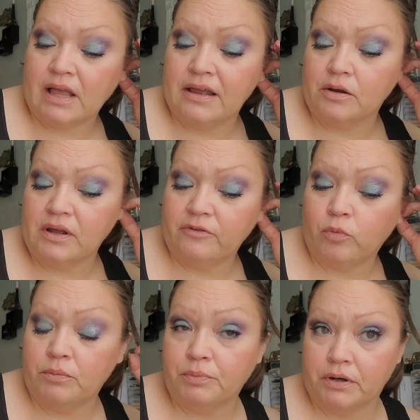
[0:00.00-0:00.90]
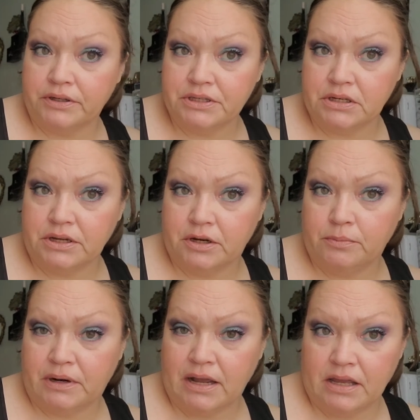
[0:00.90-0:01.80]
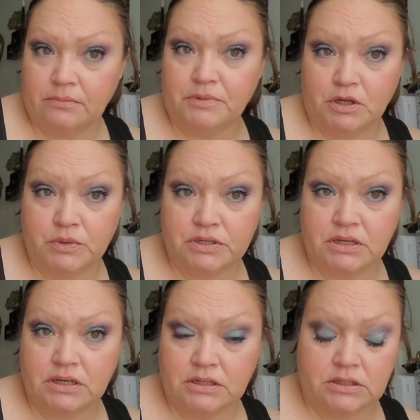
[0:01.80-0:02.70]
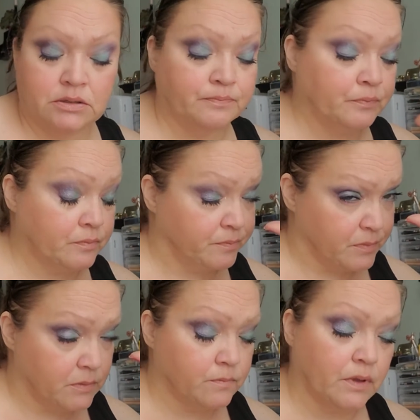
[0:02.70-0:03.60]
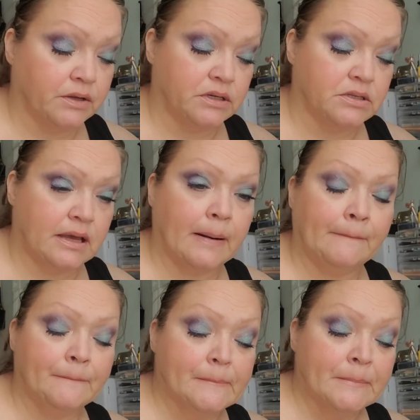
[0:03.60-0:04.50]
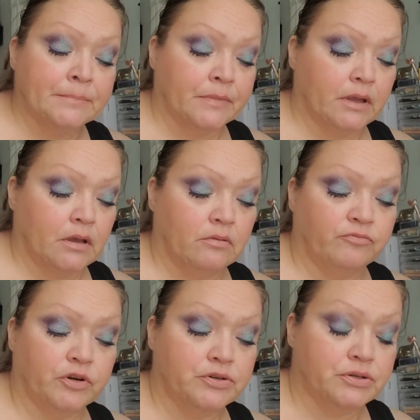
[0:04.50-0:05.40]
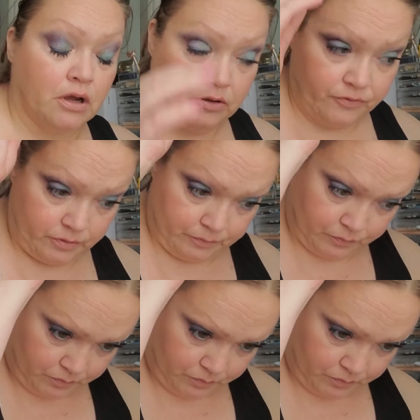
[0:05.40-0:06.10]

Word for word: I don't have one product in here, but I am using it. I'll get to that. Um, first off,